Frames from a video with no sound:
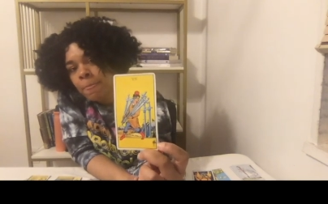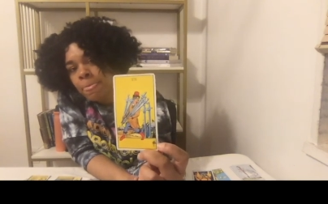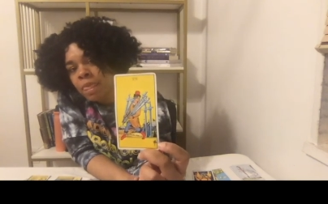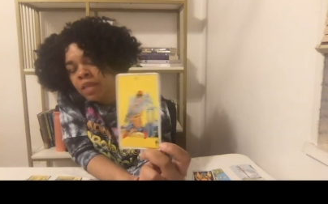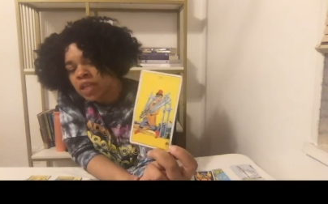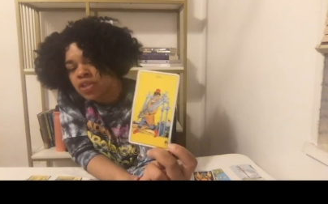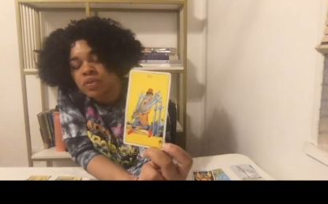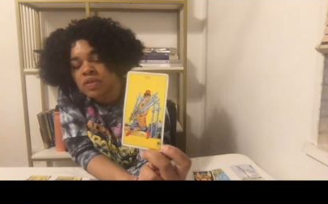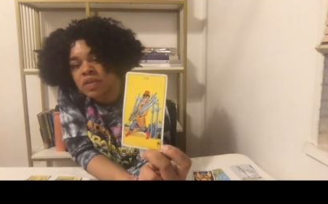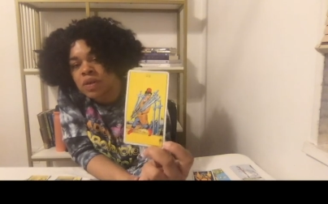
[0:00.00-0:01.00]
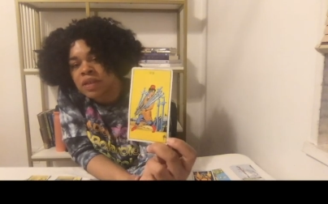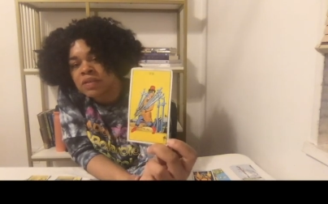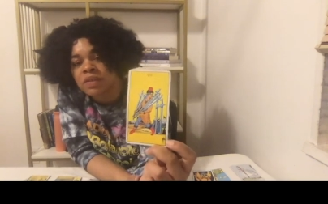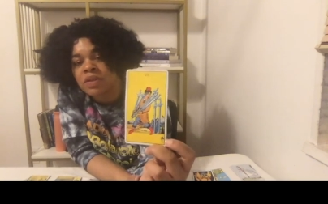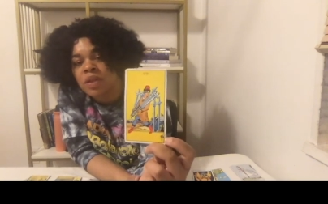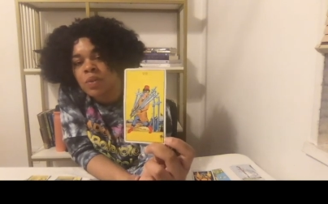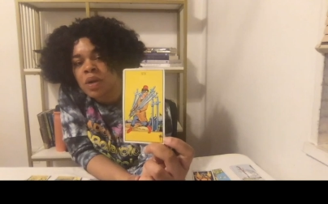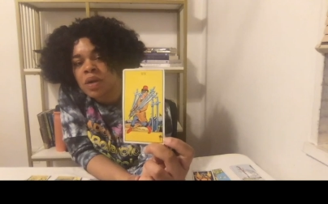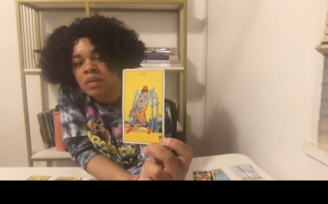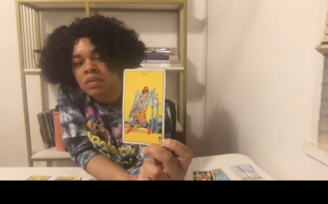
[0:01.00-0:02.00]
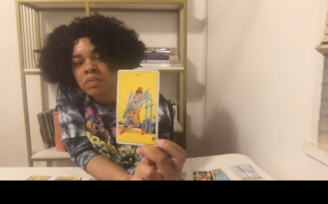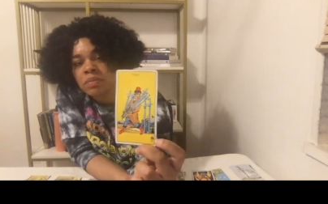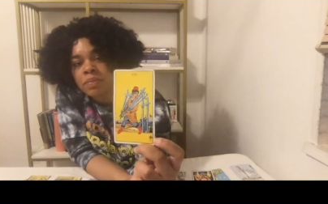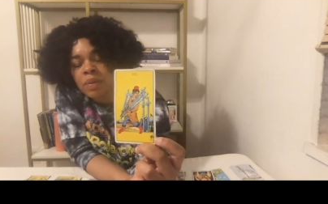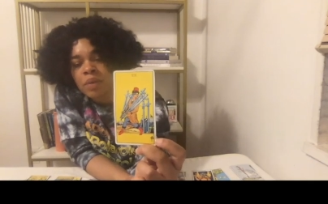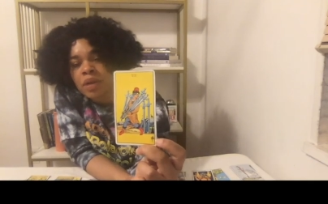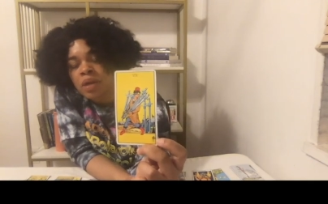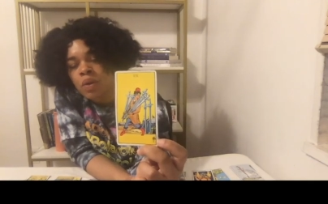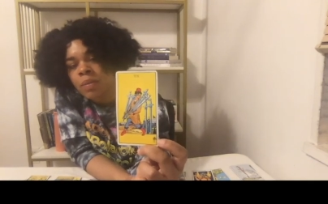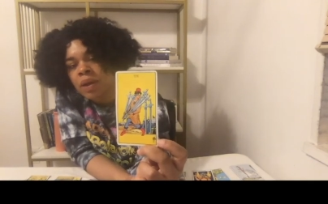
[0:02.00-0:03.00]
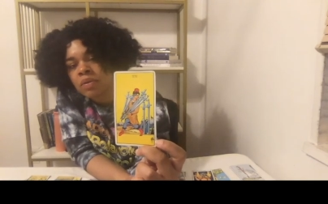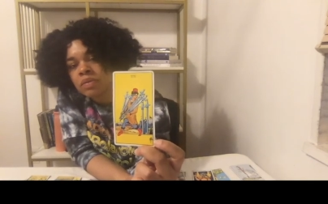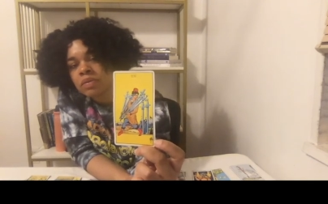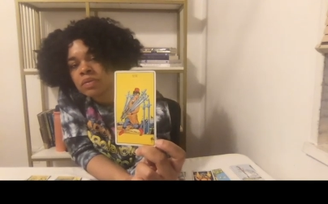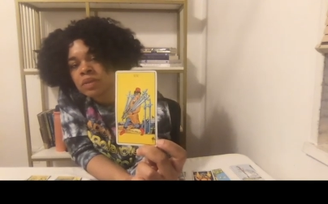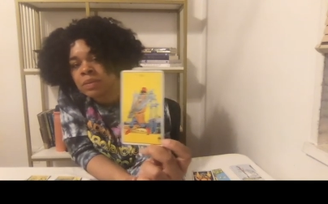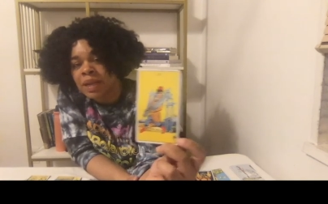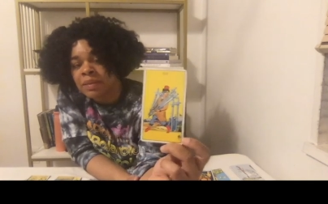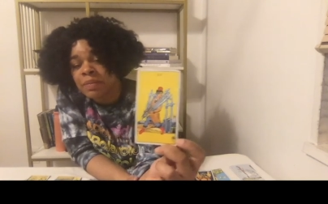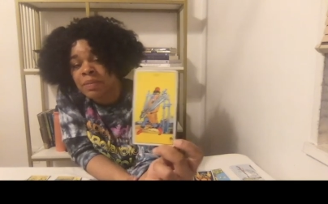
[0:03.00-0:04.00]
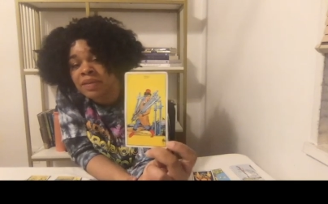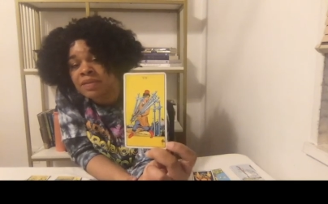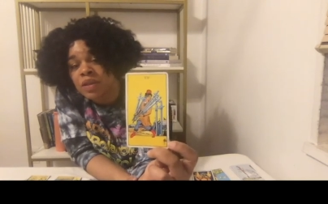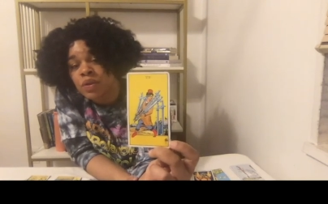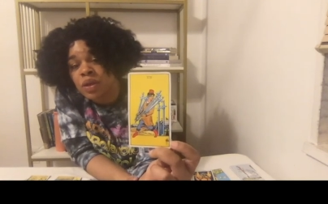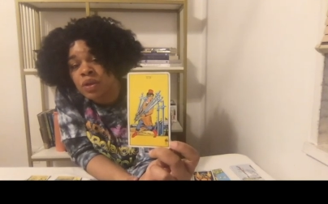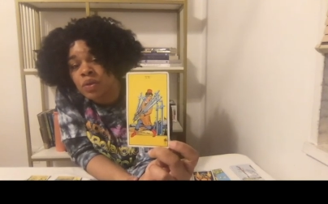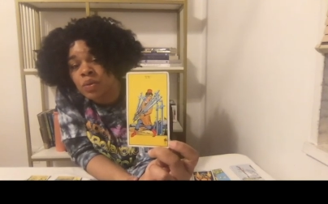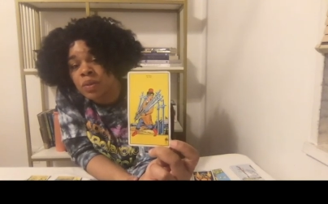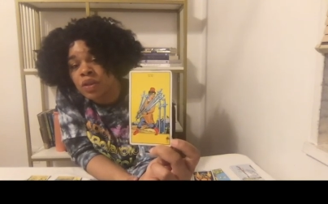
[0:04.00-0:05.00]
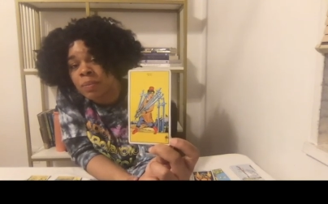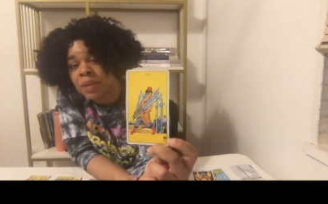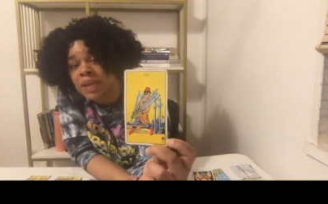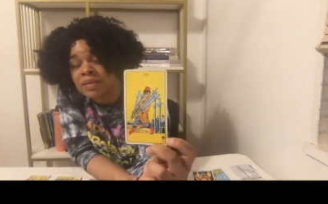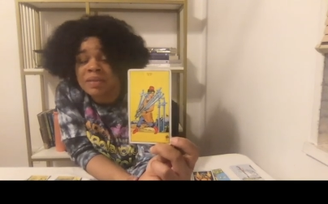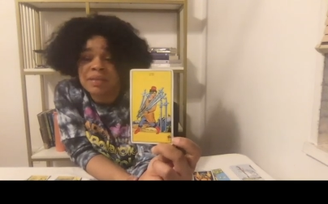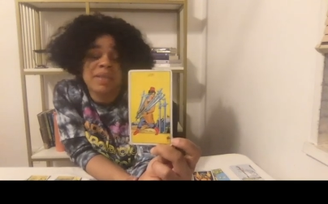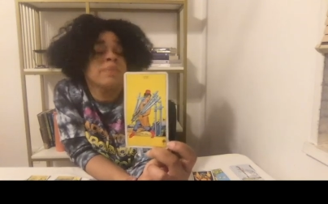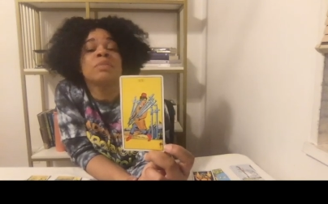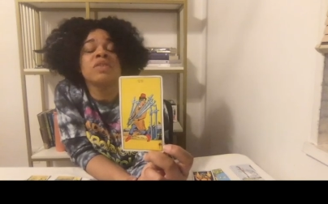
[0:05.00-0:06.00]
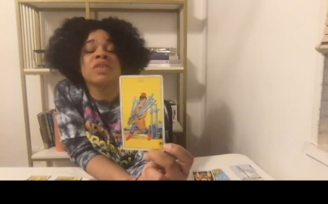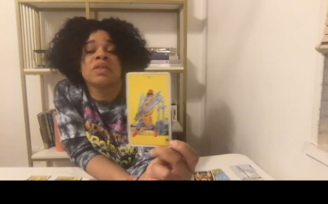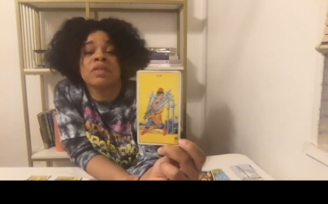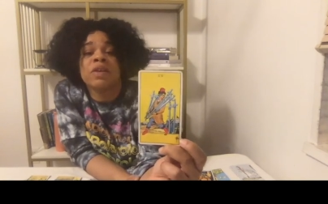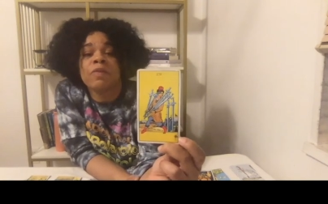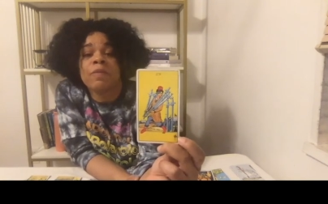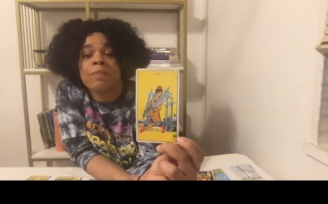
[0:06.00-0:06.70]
that you just don't necessarily want people to know about. Sometimes the best thing you can do with your plans is keep them to yourself.